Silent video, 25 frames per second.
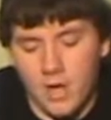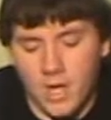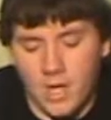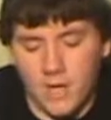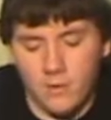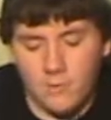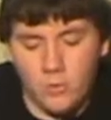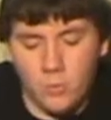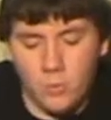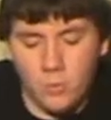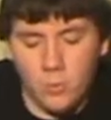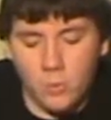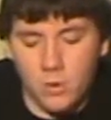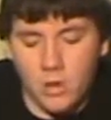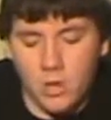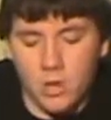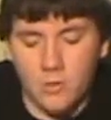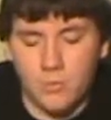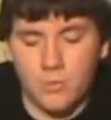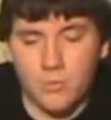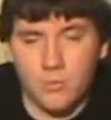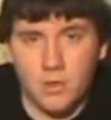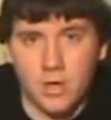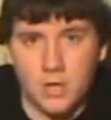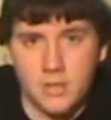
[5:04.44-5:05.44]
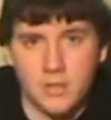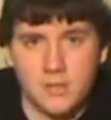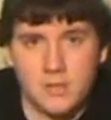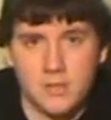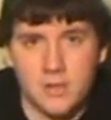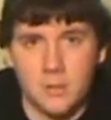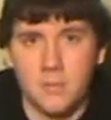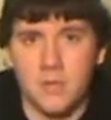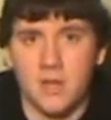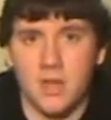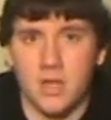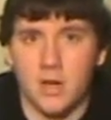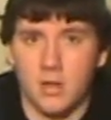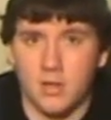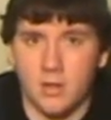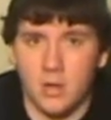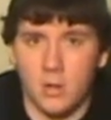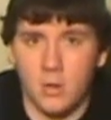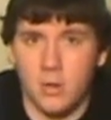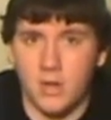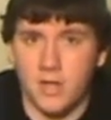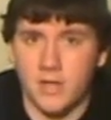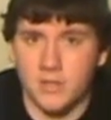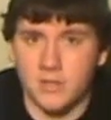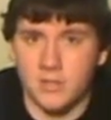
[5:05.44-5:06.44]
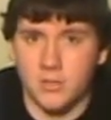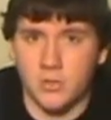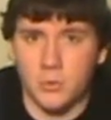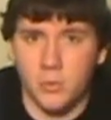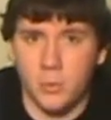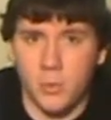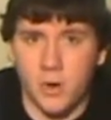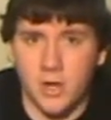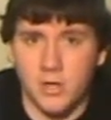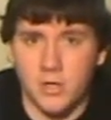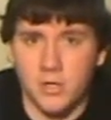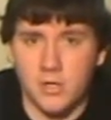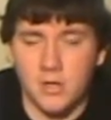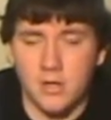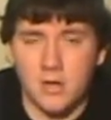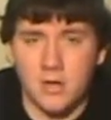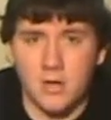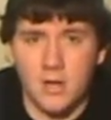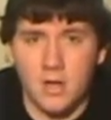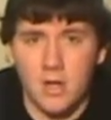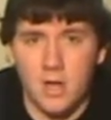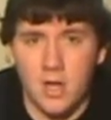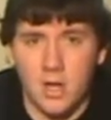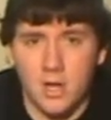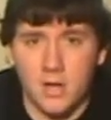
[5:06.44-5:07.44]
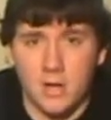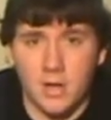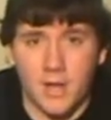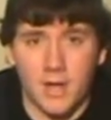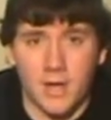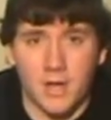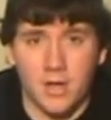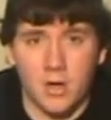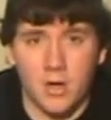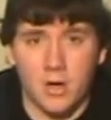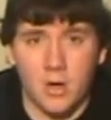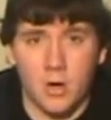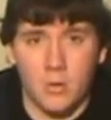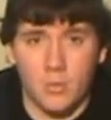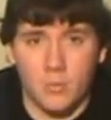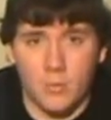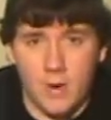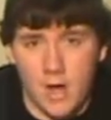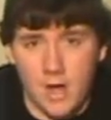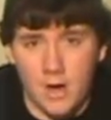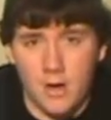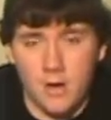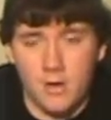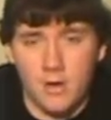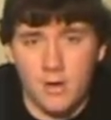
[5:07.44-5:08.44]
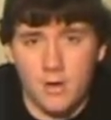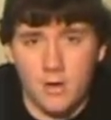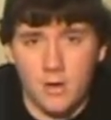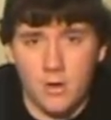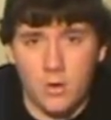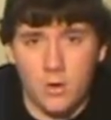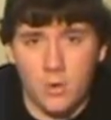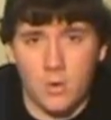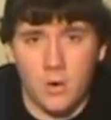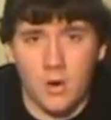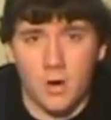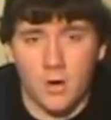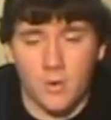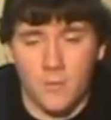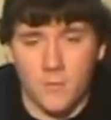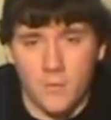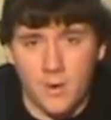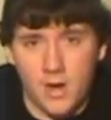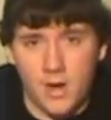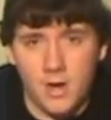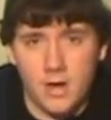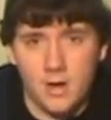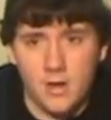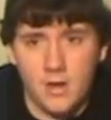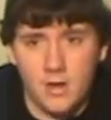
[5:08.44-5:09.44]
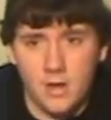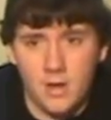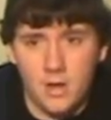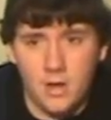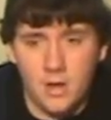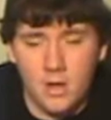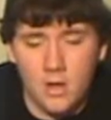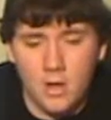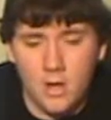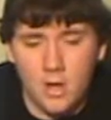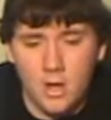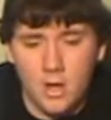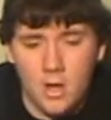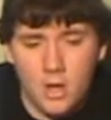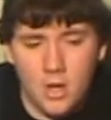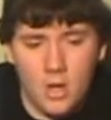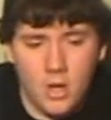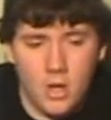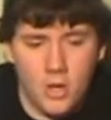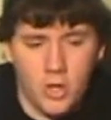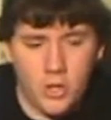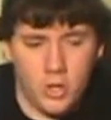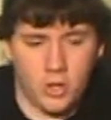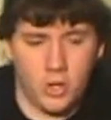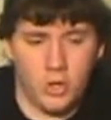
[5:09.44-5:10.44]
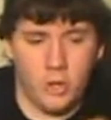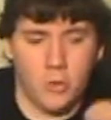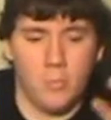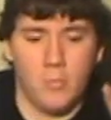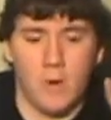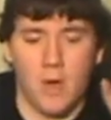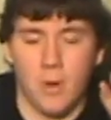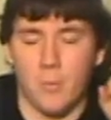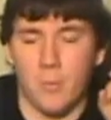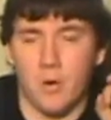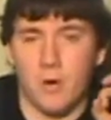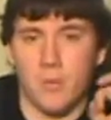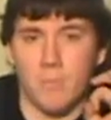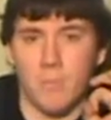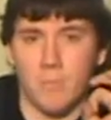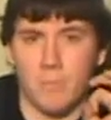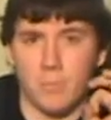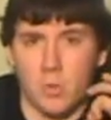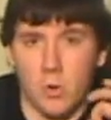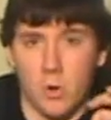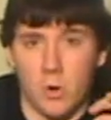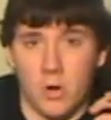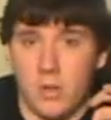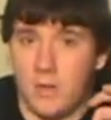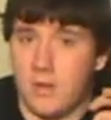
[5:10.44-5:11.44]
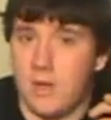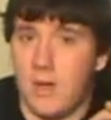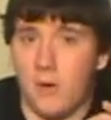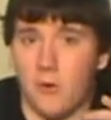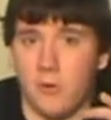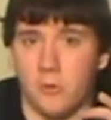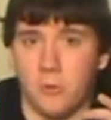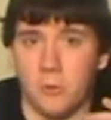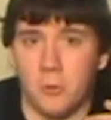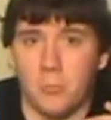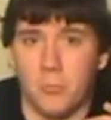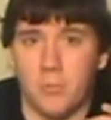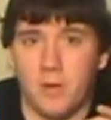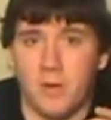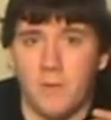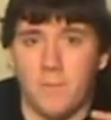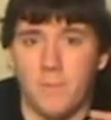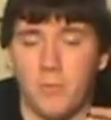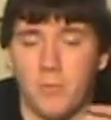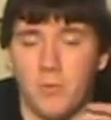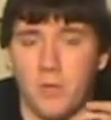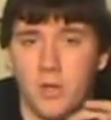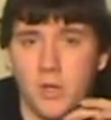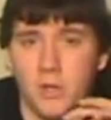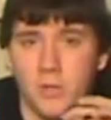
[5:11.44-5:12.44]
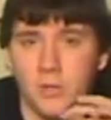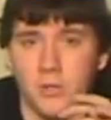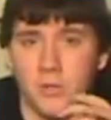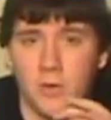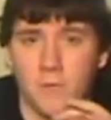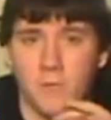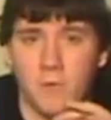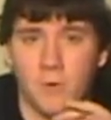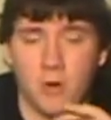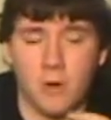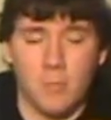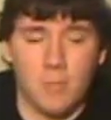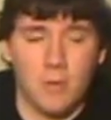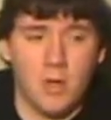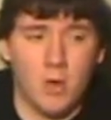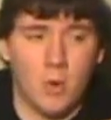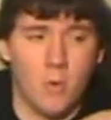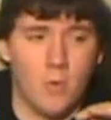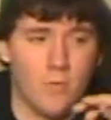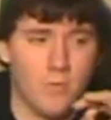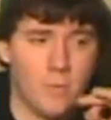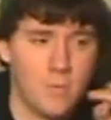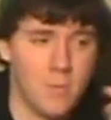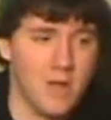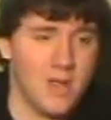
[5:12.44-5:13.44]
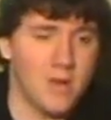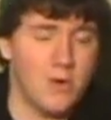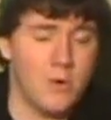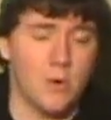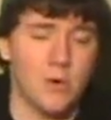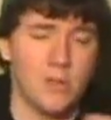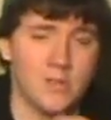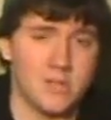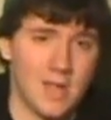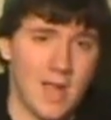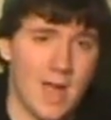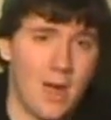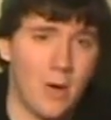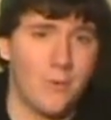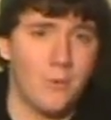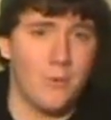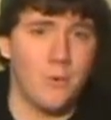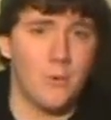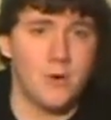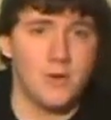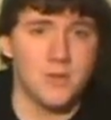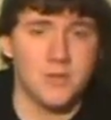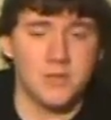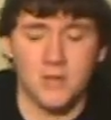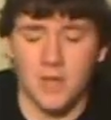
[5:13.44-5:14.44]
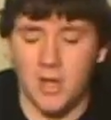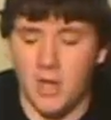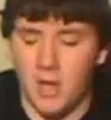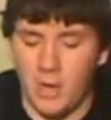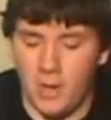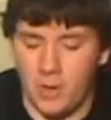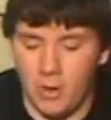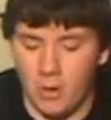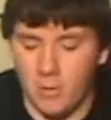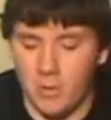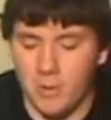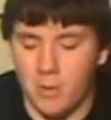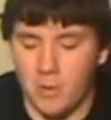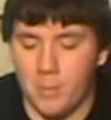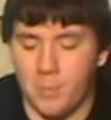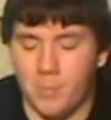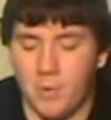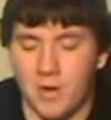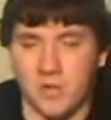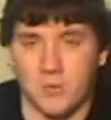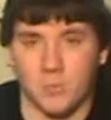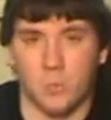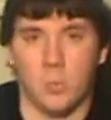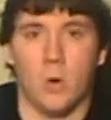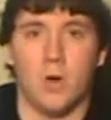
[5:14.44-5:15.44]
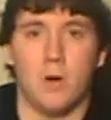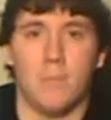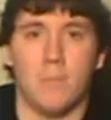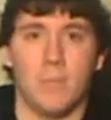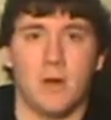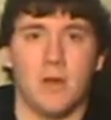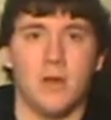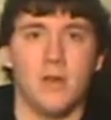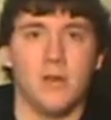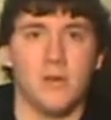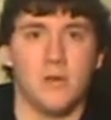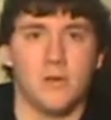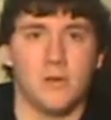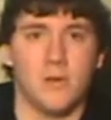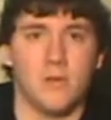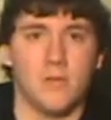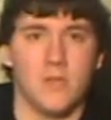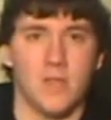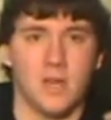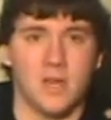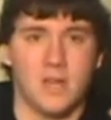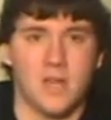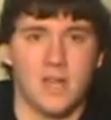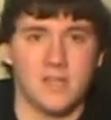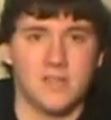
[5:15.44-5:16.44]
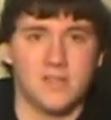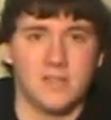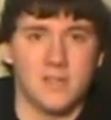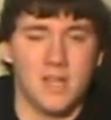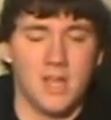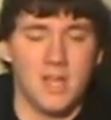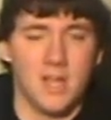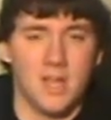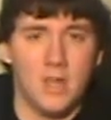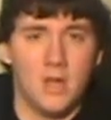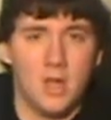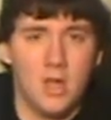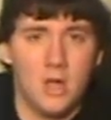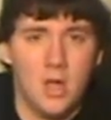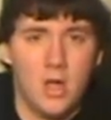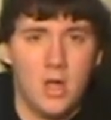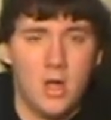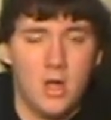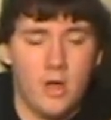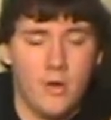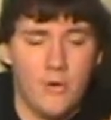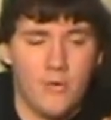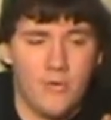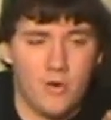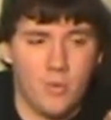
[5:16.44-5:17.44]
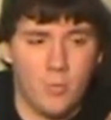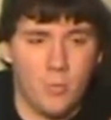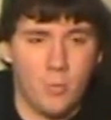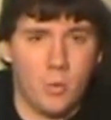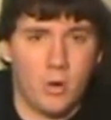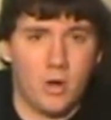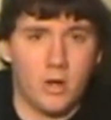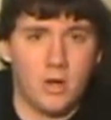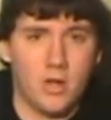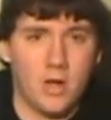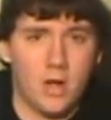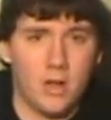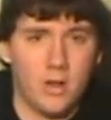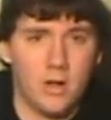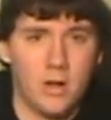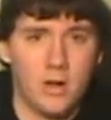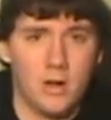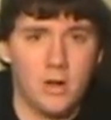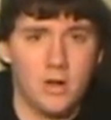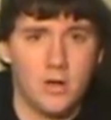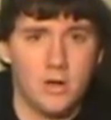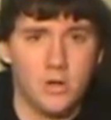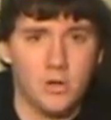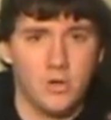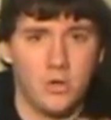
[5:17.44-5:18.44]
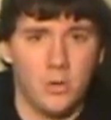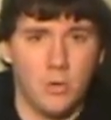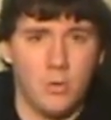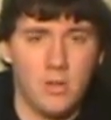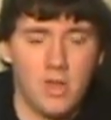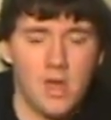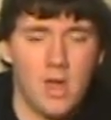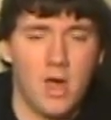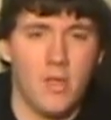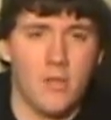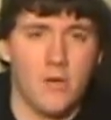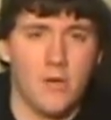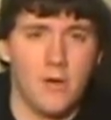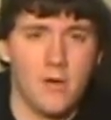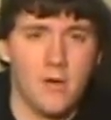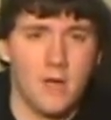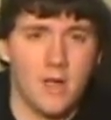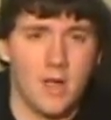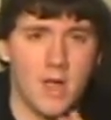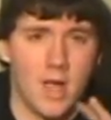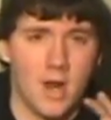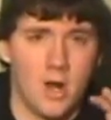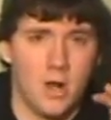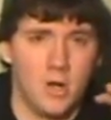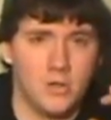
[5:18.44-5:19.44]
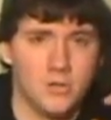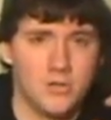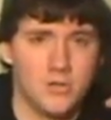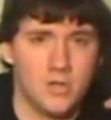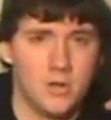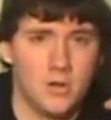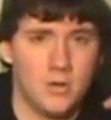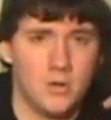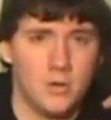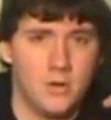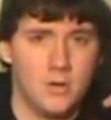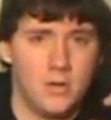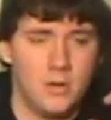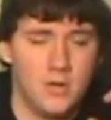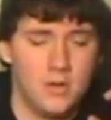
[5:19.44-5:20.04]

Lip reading: if you want to run something in a low light situation, like a red or a green, you might want to turn it down a little bit. So if you're going to be going from indoors to outdoors, you're going to have to press one button to turn the intensity from one color to the other, and also